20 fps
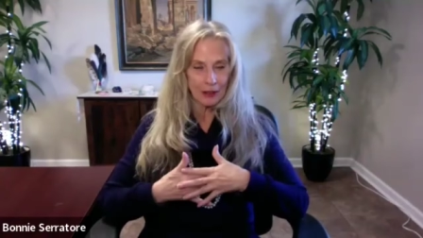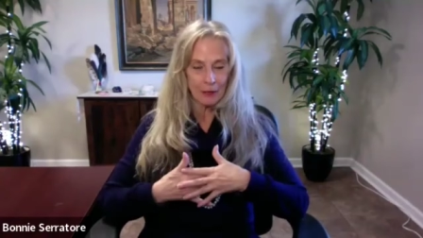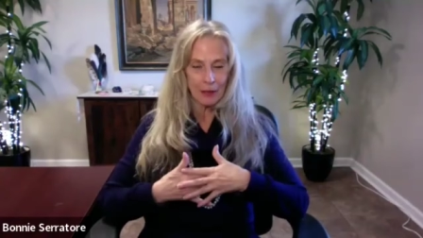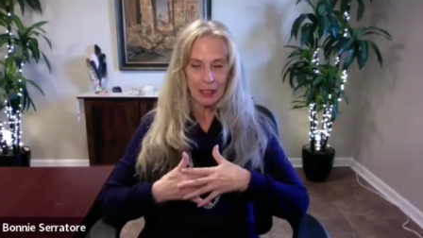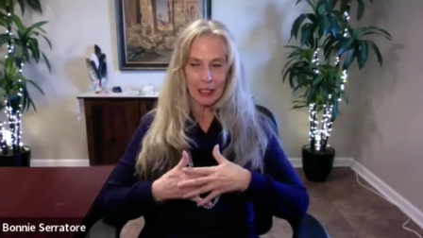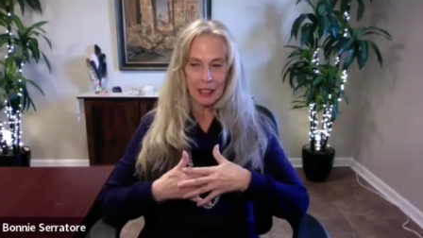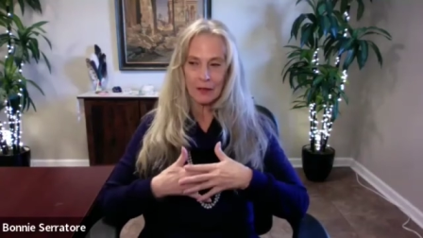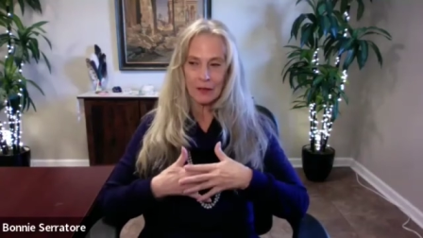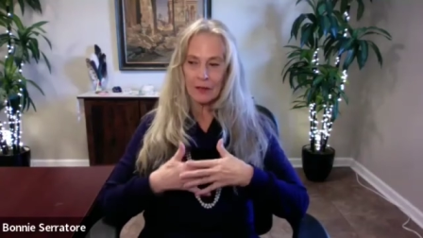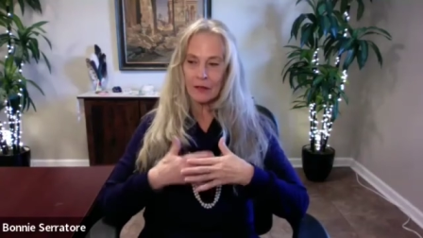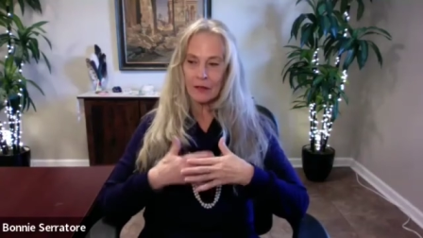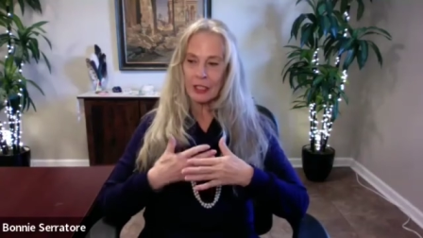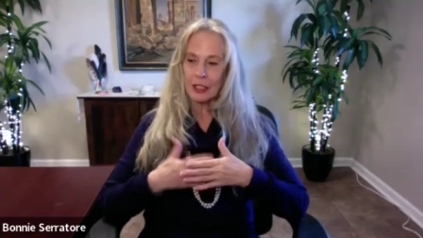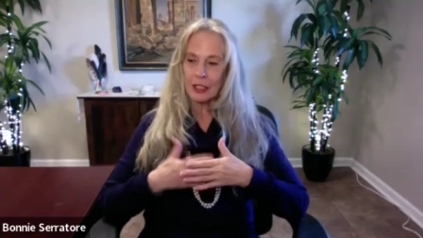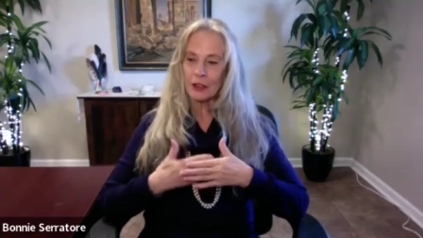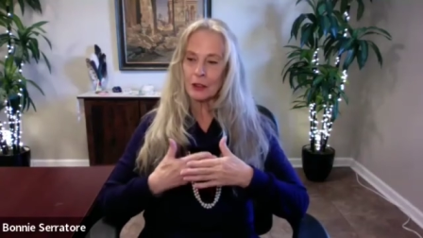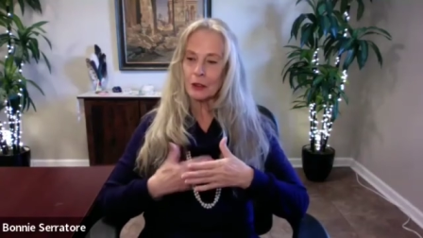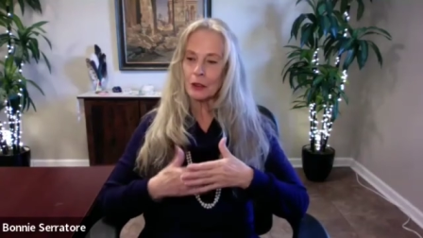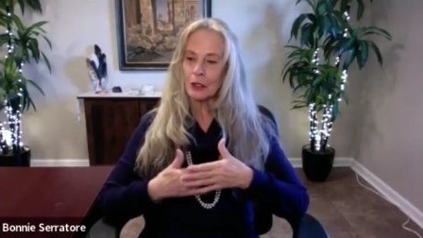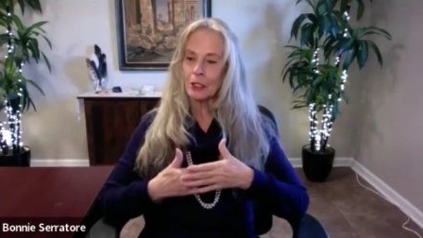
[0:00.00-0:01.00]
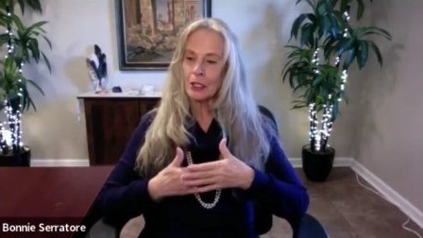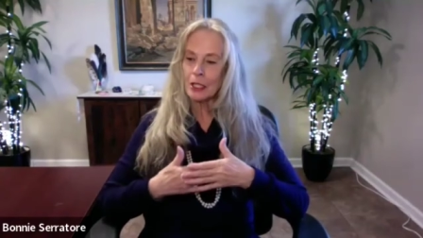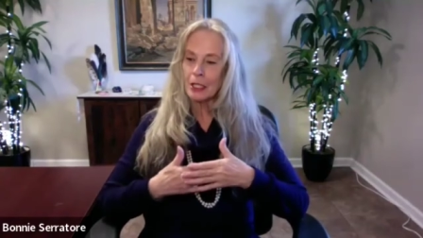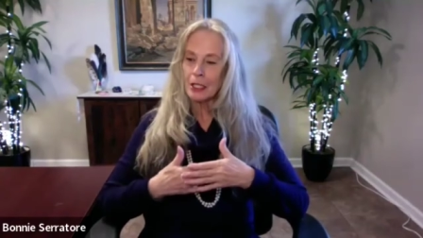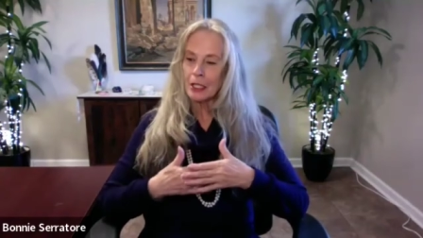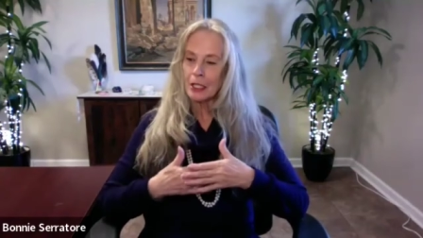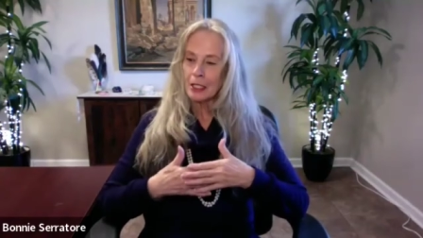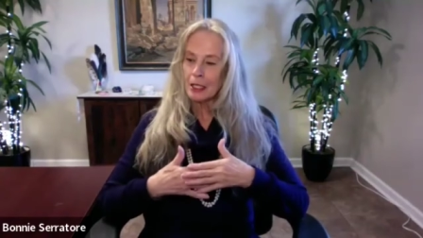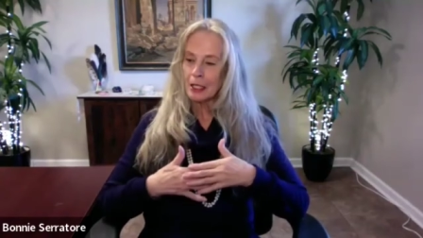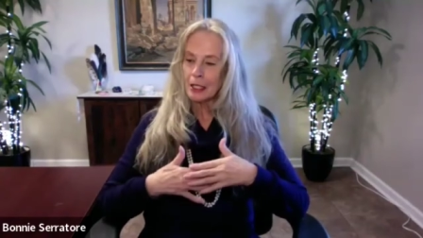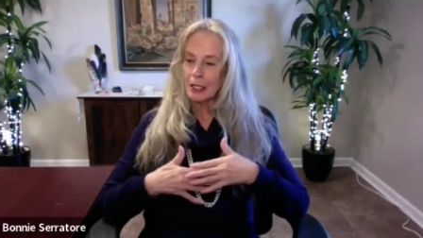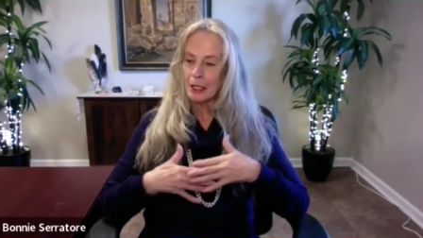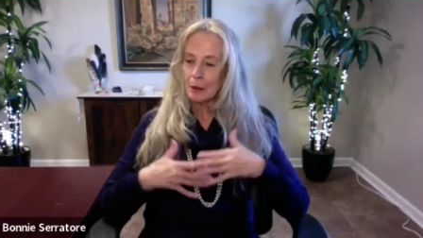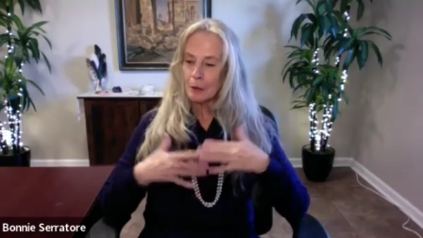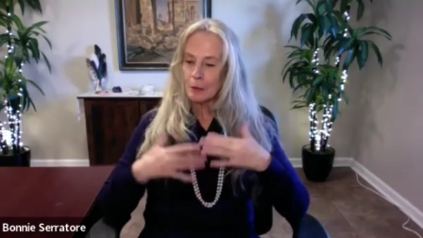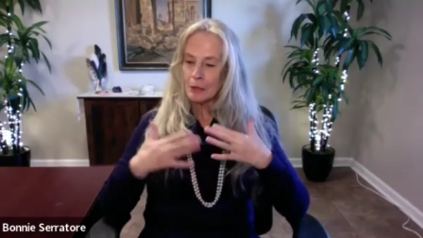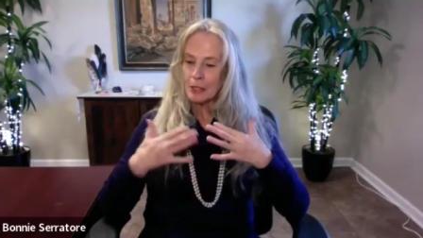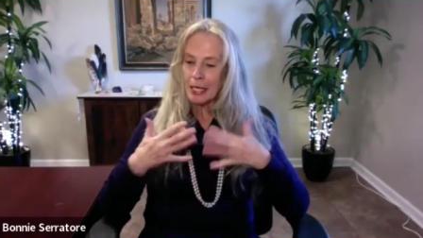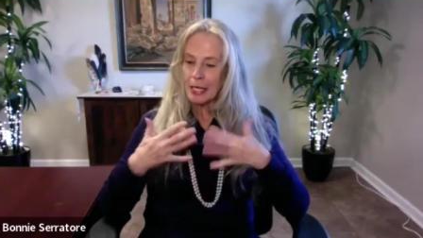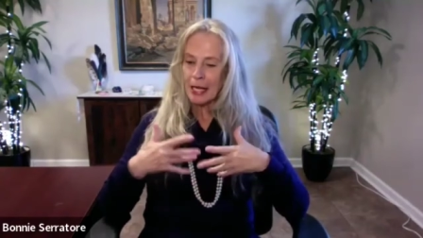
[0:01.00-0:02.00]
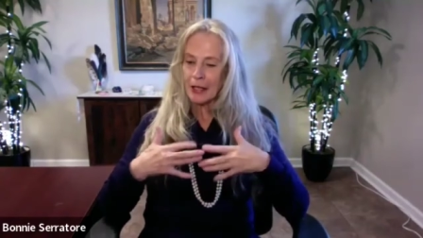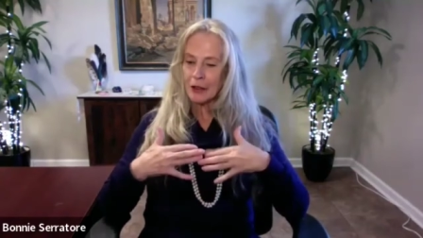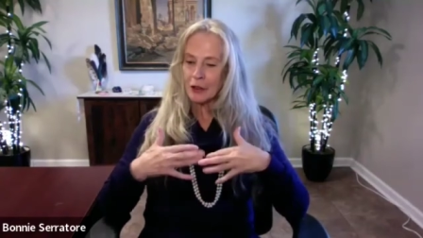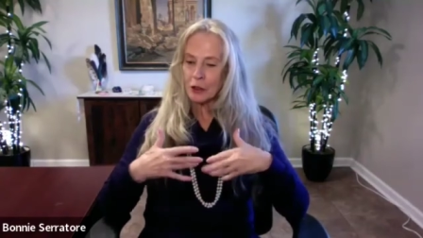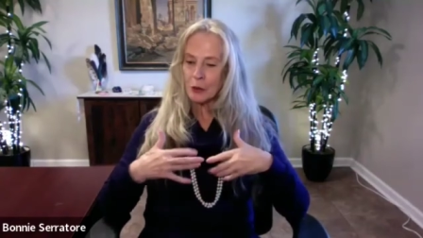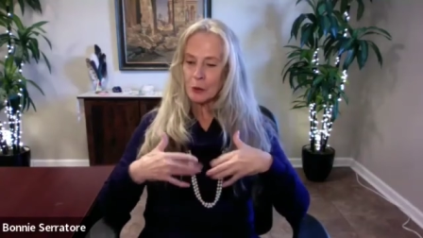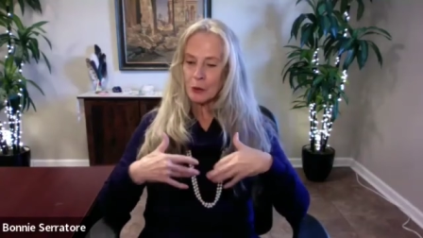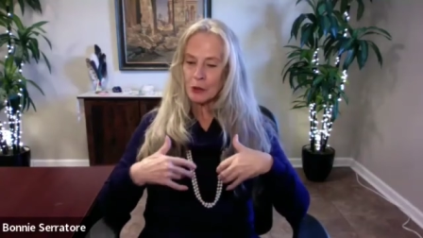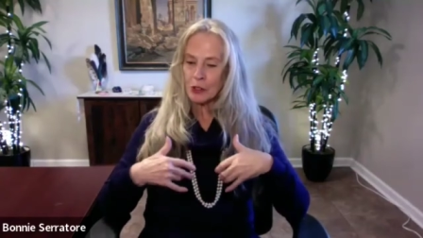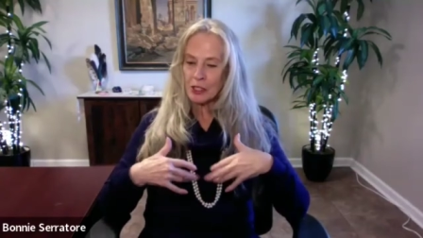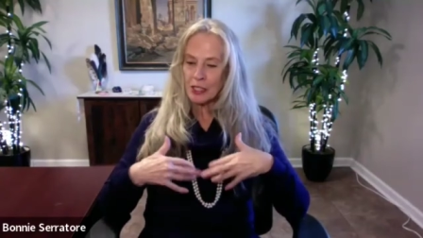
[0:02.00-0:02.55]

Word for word: We can feel tangible